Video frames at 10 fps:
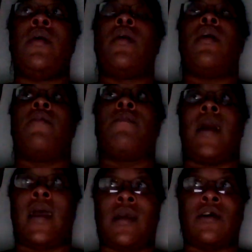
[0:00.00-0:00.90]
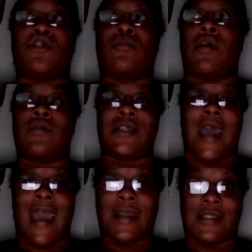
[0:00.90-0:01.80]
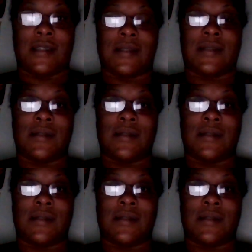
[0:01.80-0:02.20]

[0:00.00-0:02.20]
of mind control tactics.